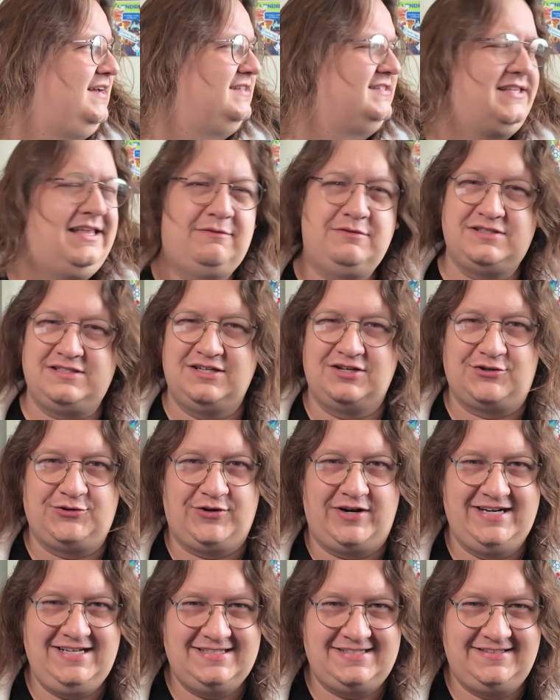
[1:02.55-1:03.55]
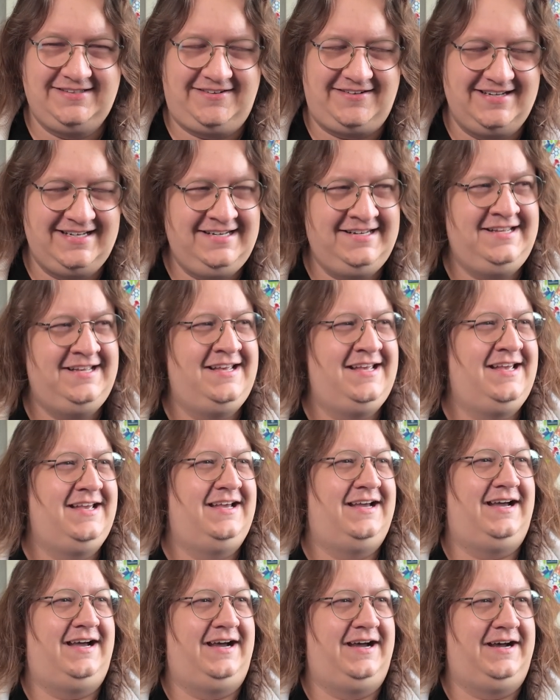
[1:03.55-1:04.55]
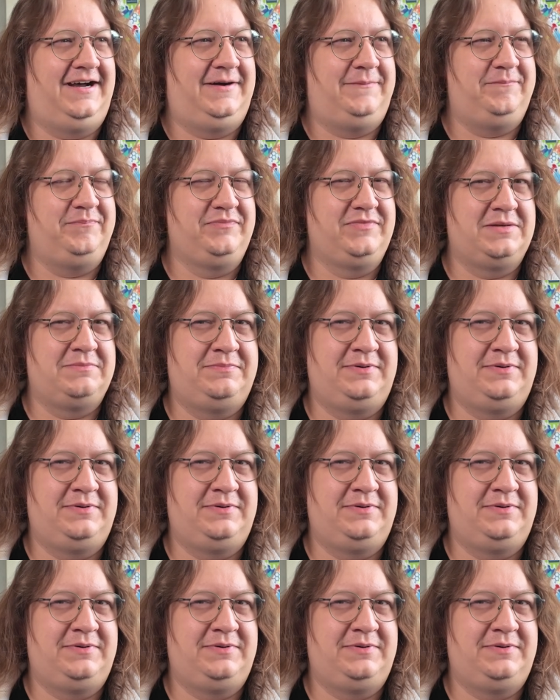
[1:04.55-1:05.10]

So that wasn't a great sign, um,